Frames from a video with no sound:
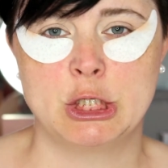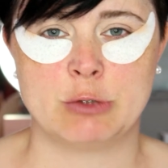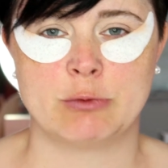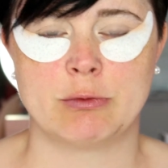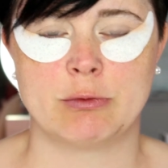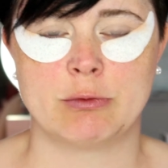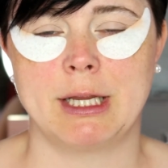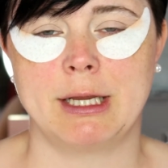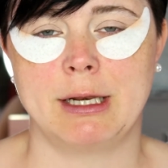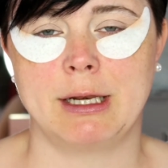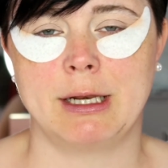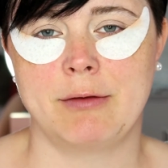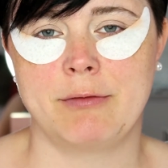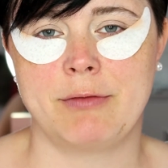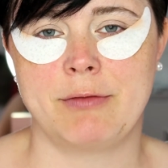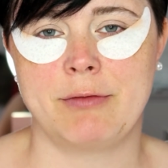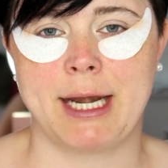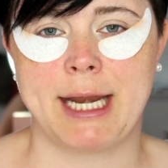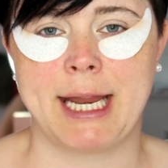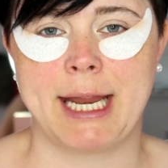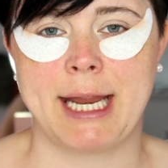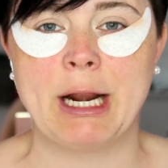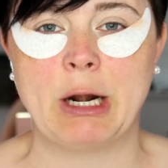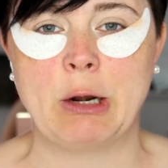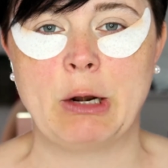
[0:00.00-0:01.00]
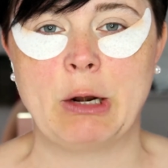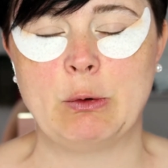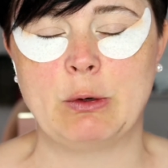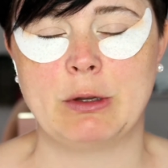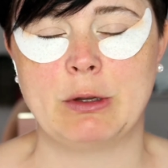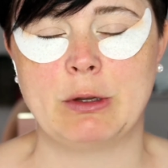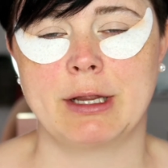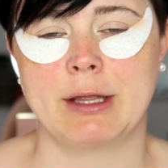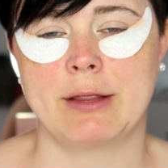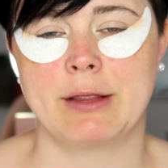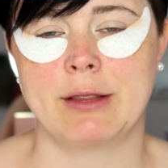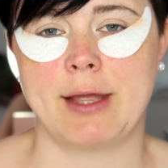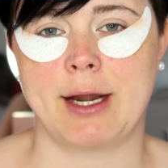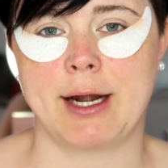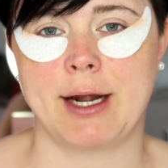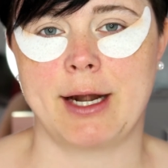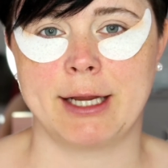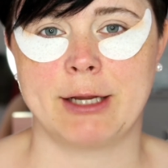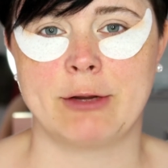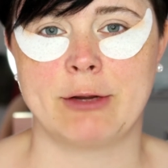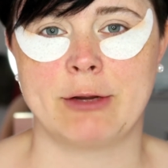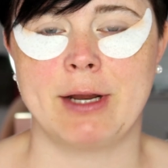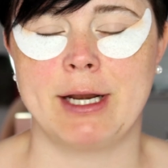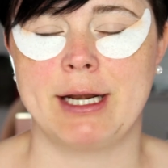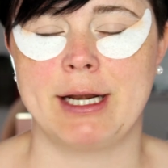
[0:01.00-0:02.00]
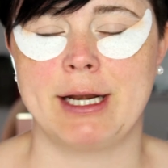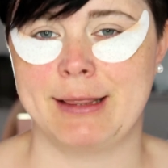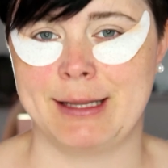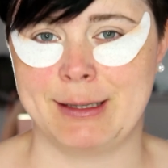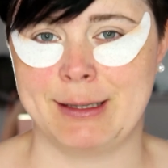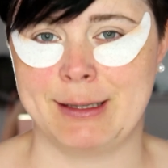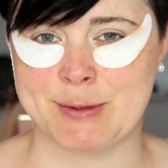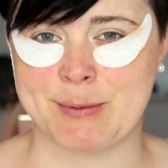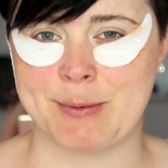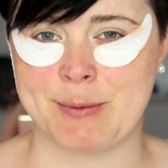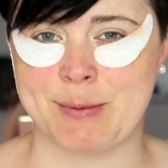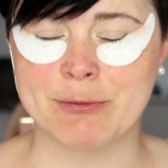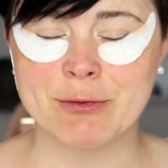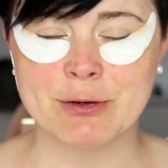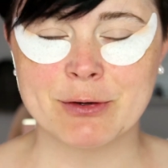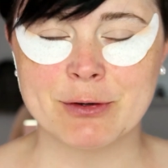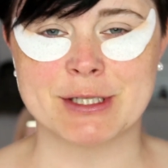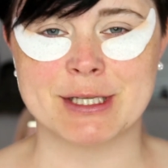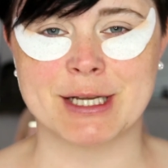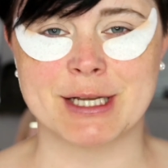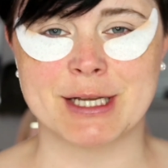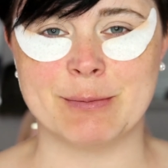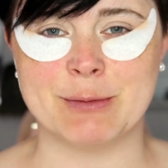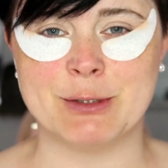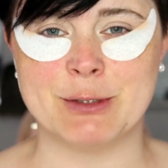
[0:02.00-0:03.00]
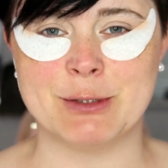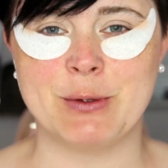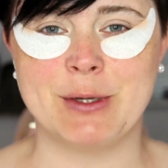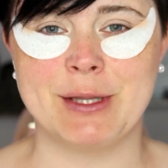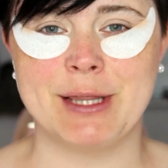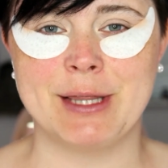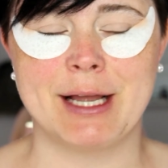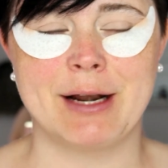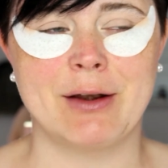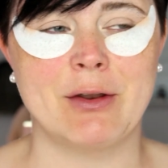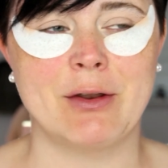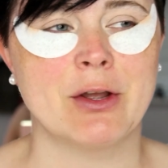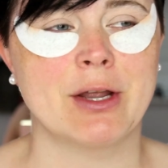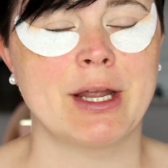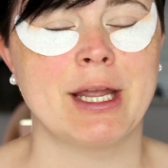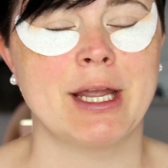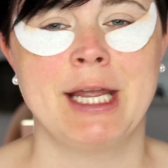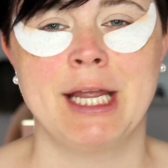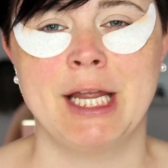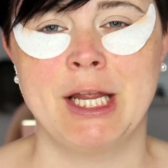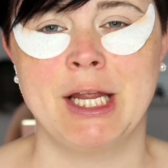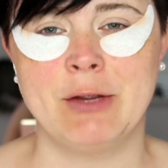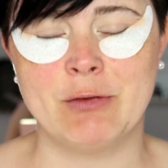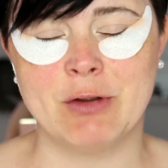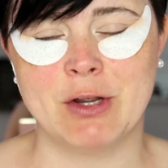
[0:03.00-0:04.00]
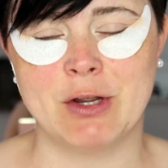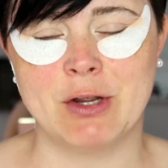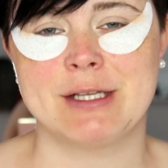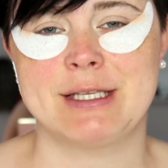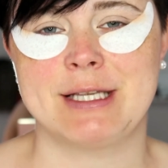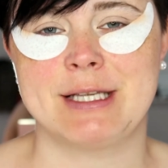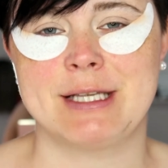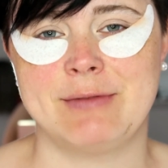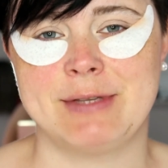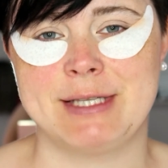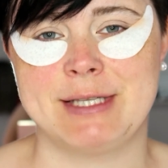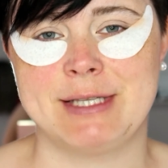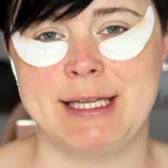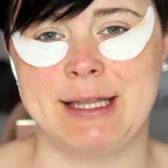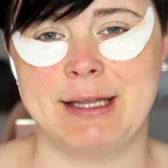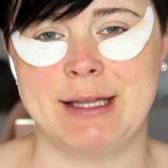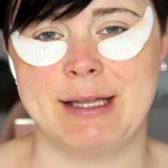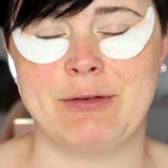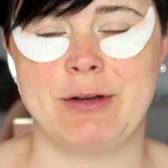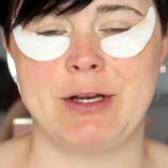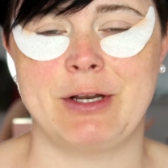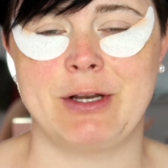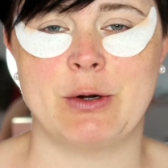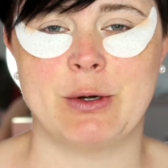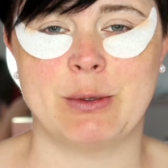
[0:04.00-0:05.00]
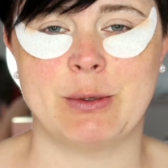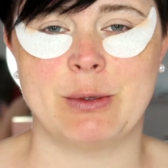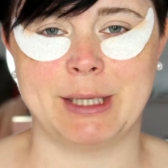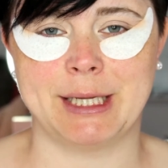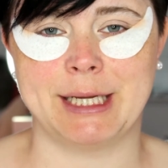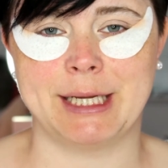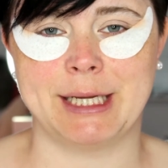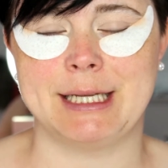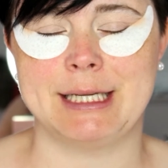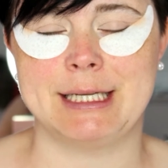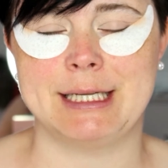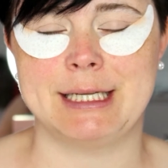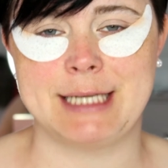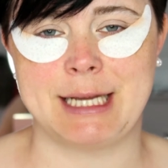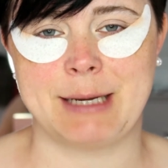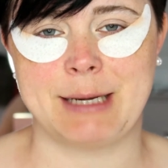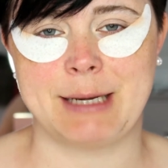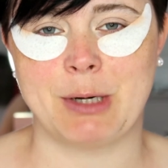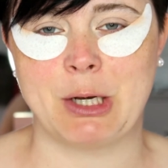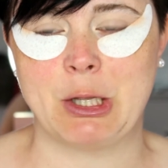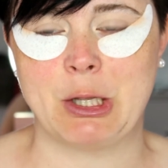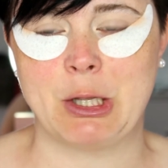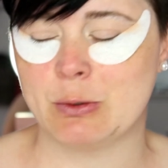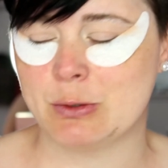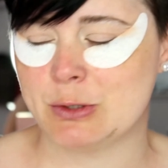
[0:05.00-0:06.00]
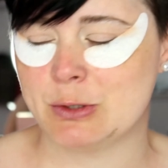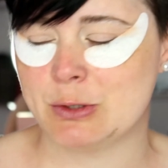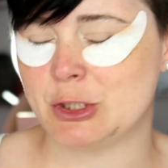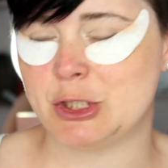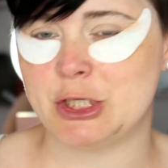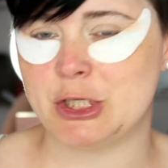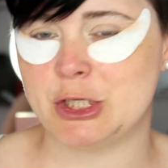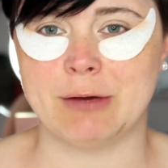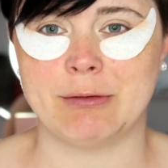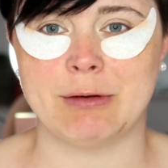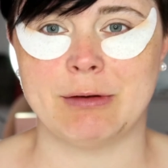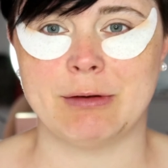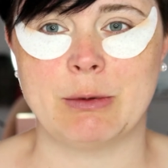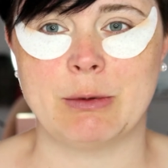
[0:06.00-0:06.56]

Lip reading: she really loved that halo look that I created, and that was my first time doing that look. If you guys haven't seen that video, I'll link it down below. So she